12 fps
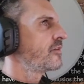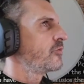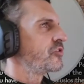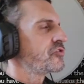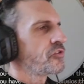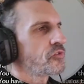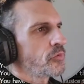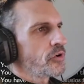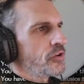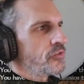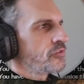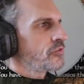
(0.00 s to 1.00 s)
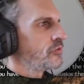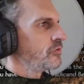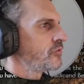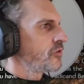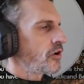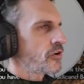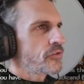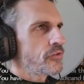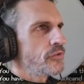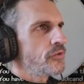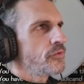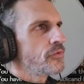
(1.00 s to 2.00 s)
which this one is to talk
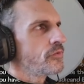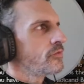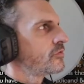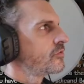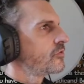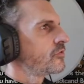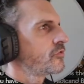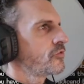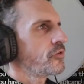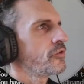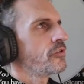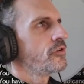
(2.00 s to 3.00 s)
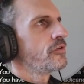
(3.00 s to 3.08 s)
to certain